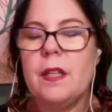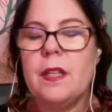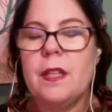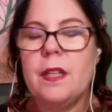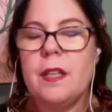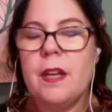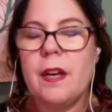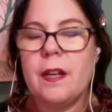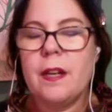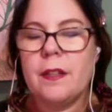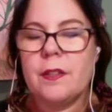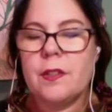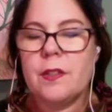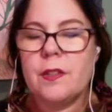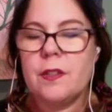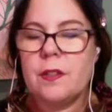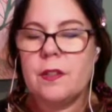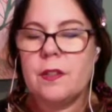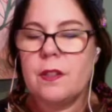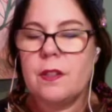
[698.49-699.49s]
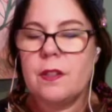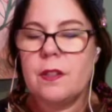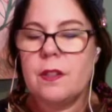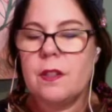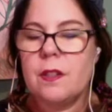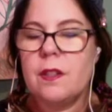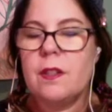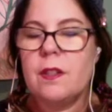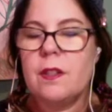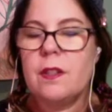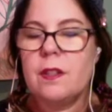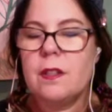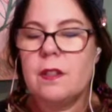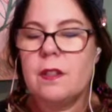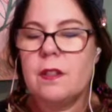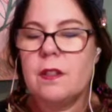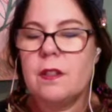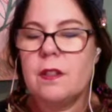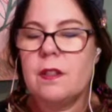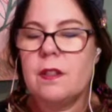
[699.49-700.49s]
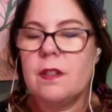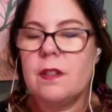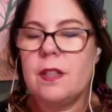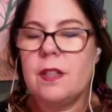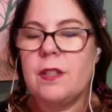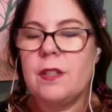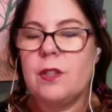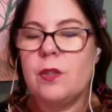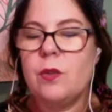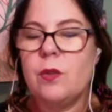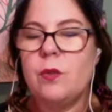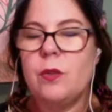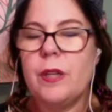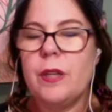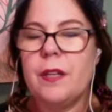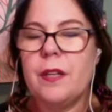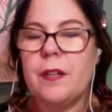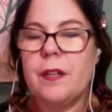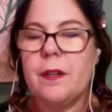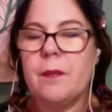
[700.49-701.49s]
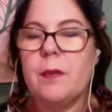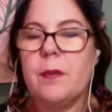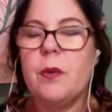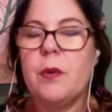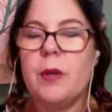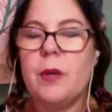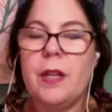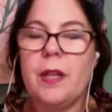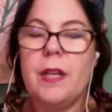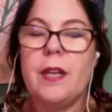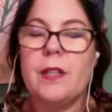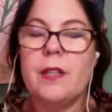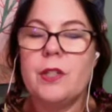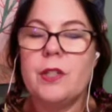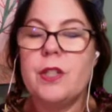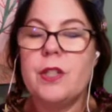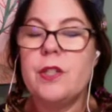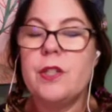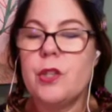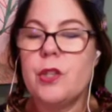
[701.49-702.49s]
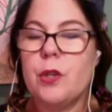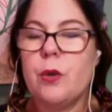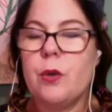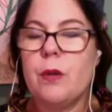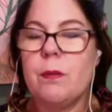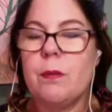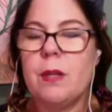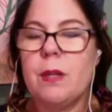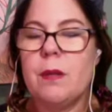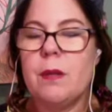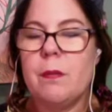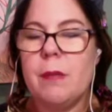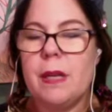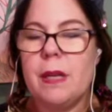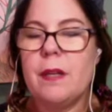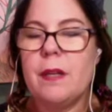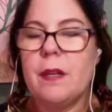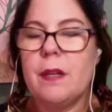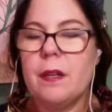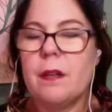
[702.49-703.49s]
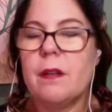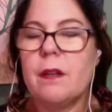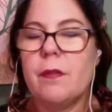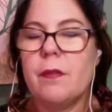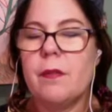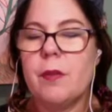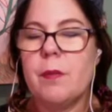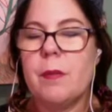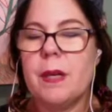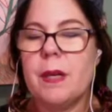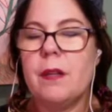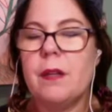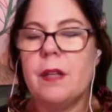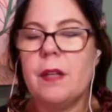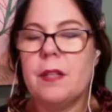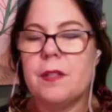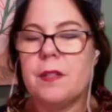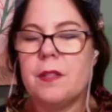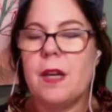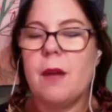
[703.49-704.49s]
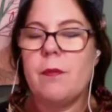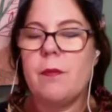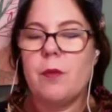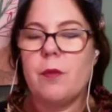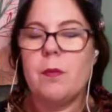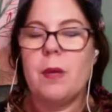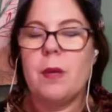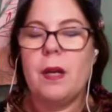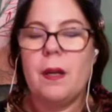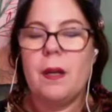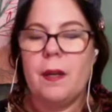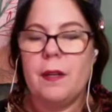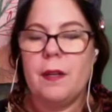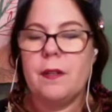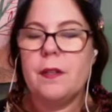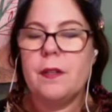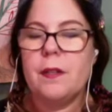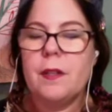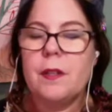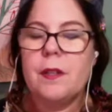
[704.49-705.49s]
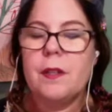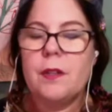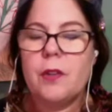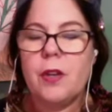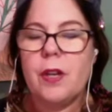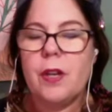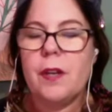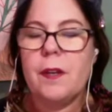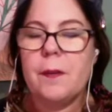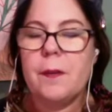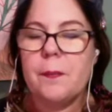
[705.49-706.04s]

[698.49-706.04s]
Yes. I don't like them. Okay, yeah, she is showing me the mating of the male on top from behind. Okay.